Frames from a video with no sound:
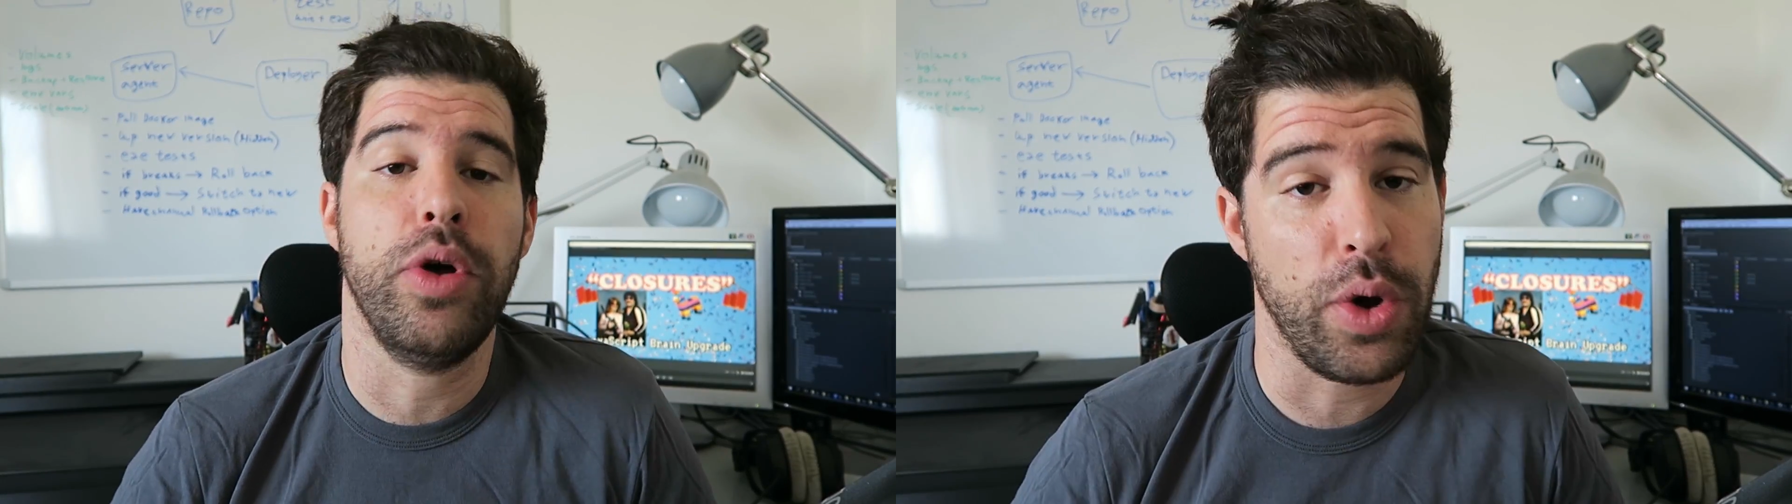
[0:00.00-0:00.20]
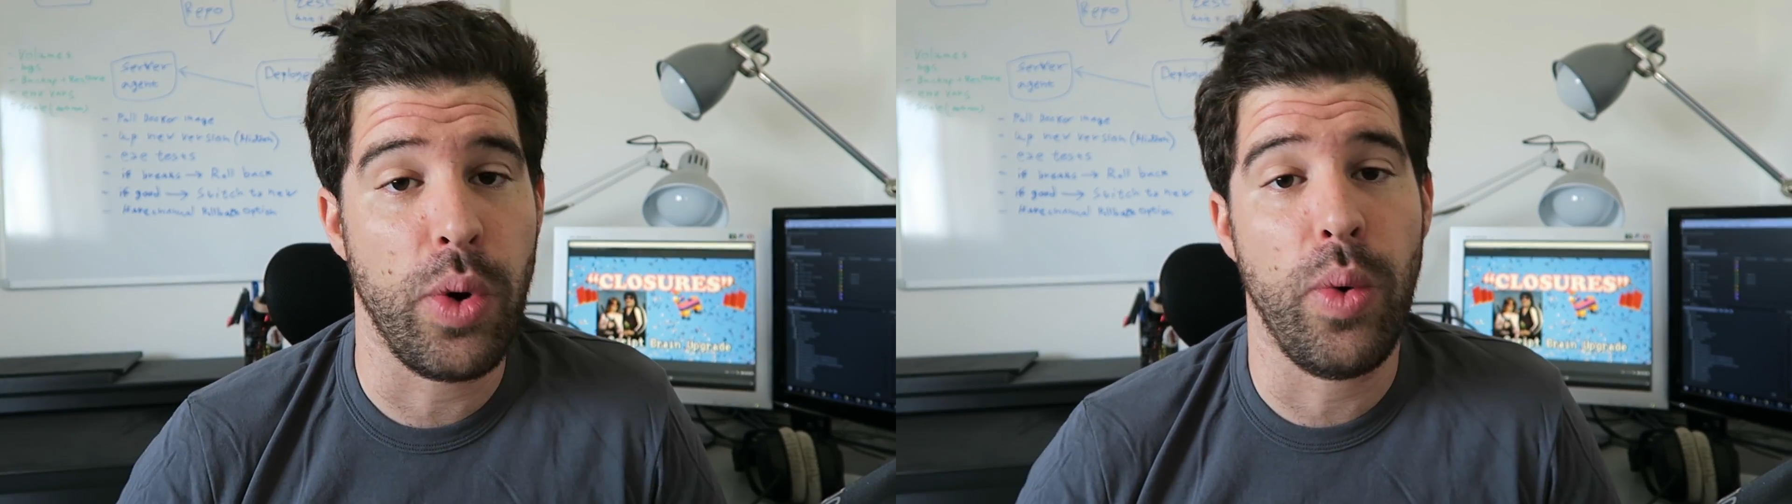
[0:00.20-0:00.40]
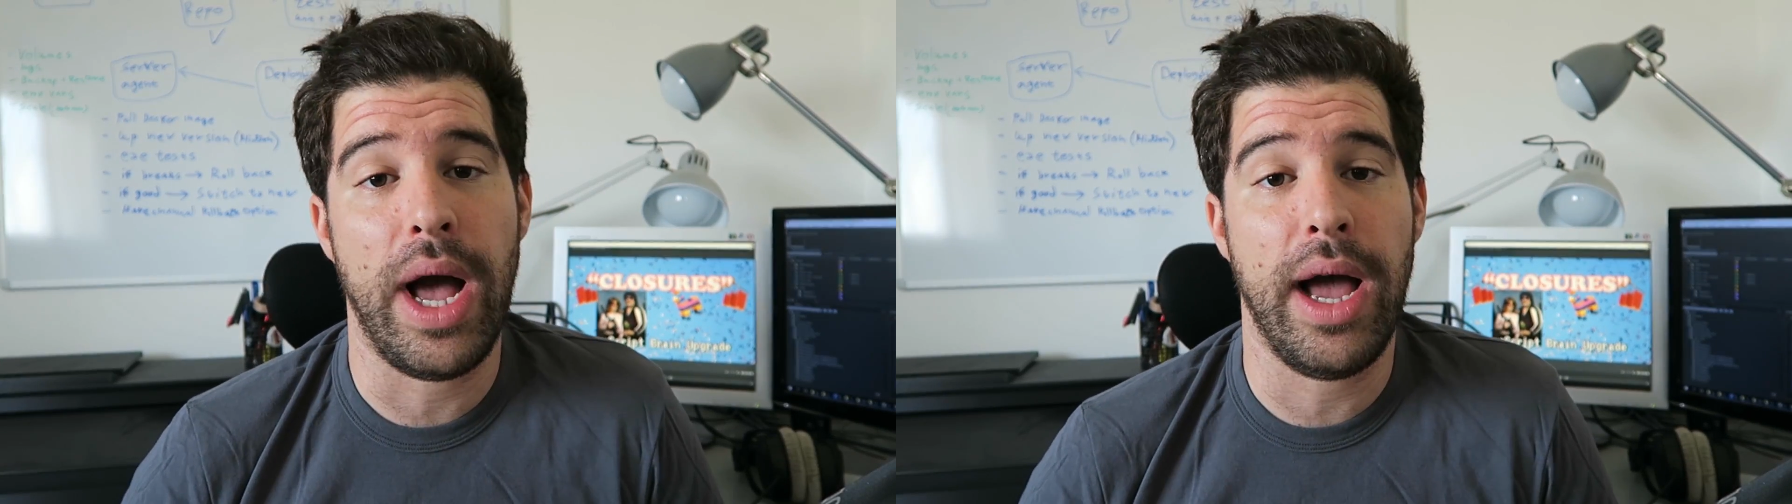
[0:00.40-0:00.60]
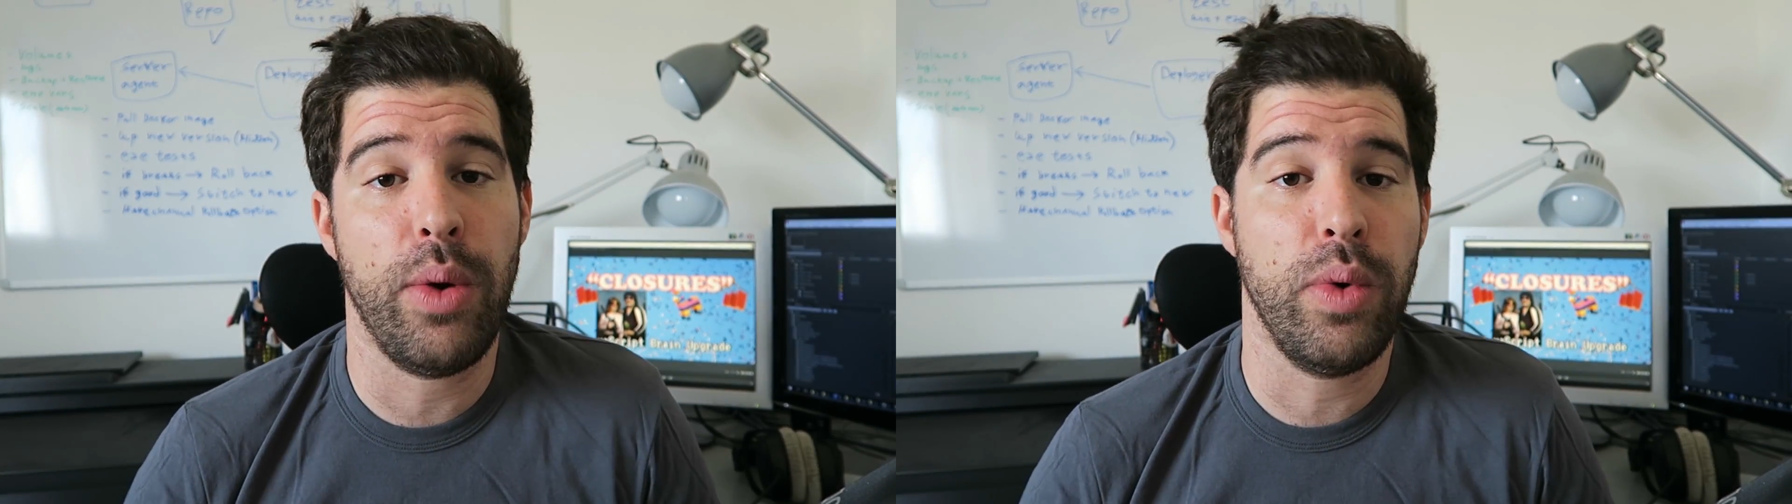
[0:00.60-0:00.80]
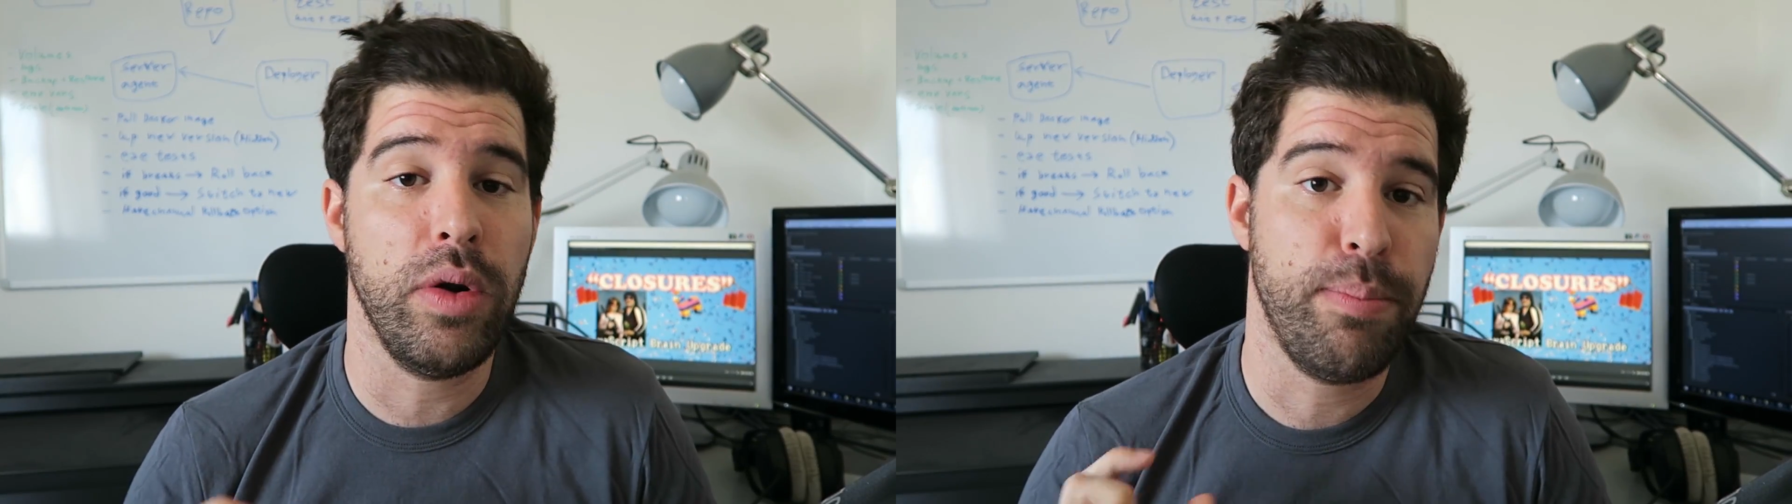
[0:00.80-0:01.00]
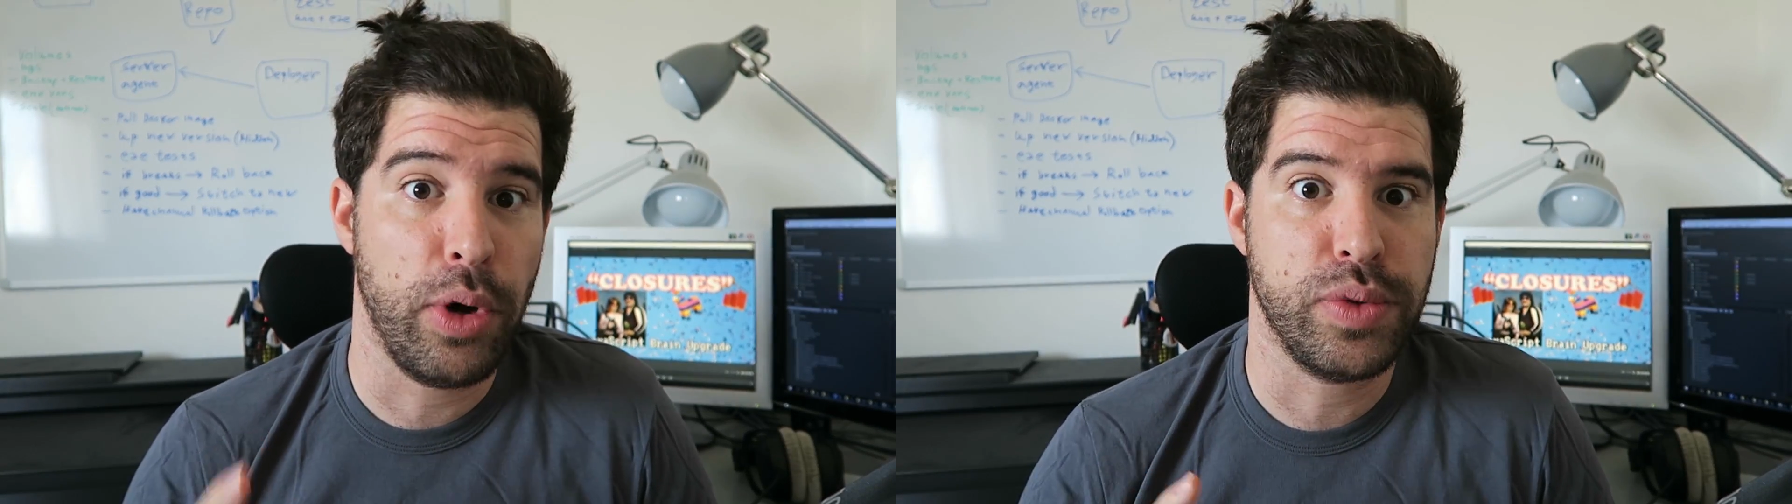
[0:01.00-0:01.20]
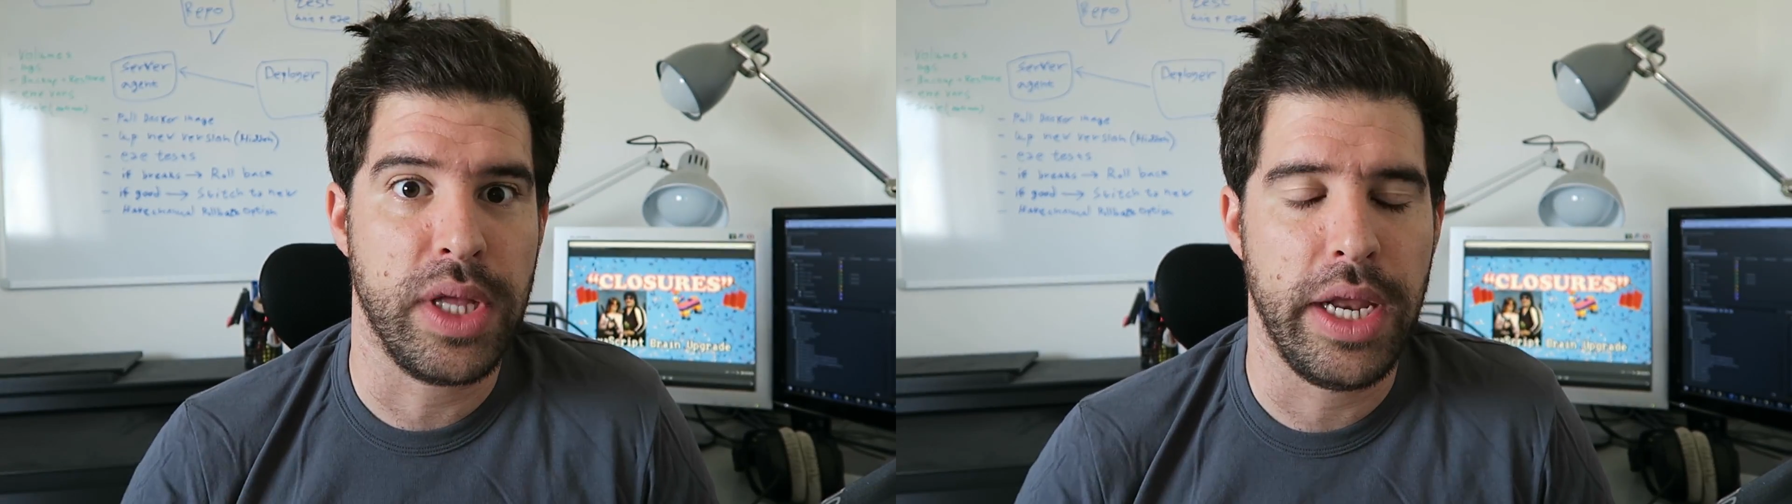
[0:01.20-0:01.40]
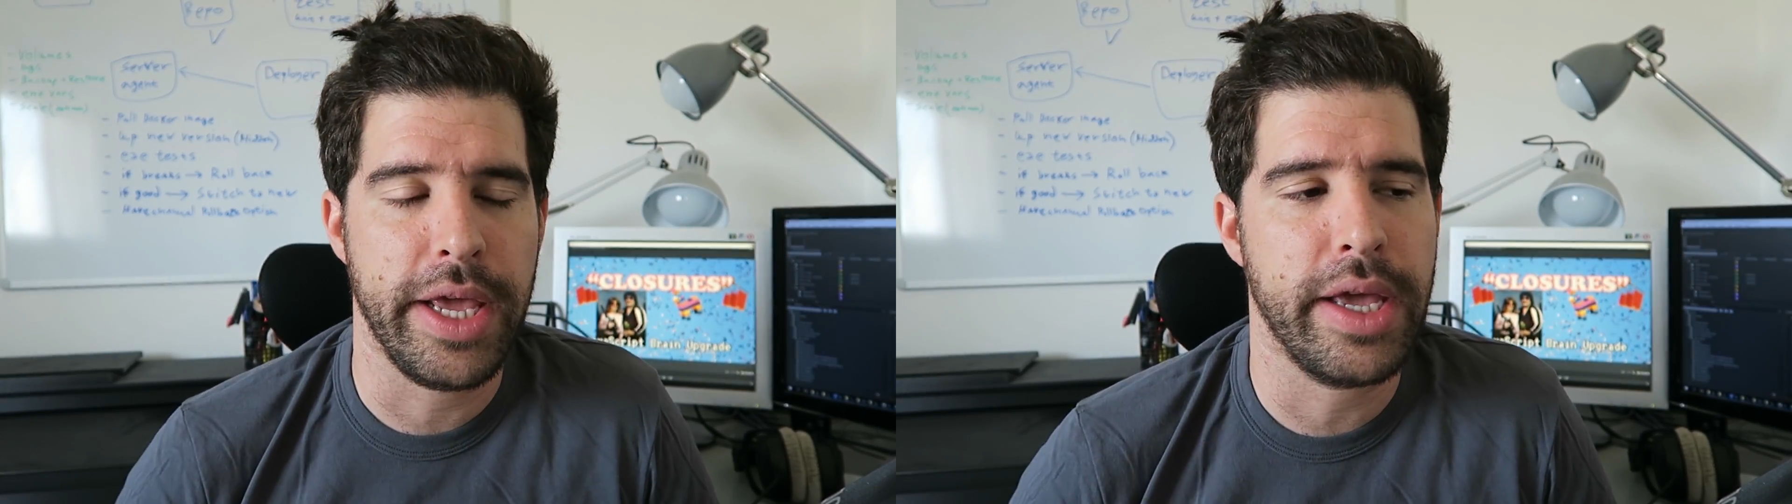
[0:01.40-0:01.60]
so I will post
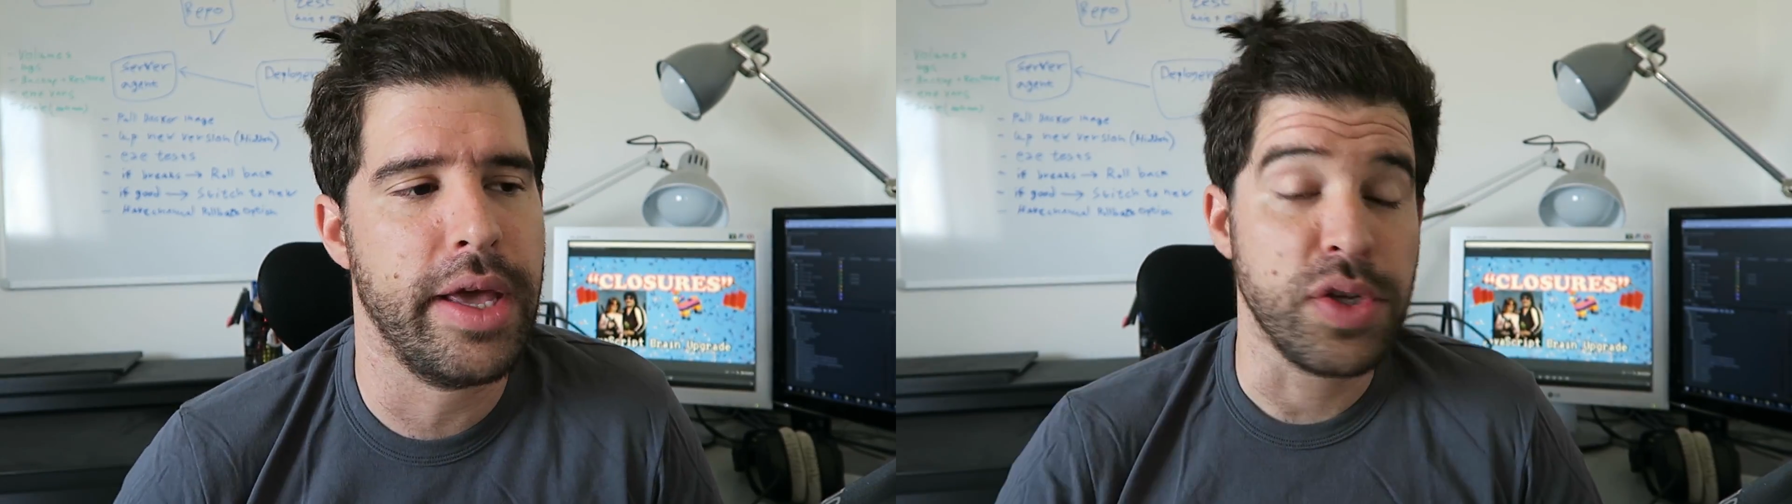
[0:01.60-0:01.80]
the link.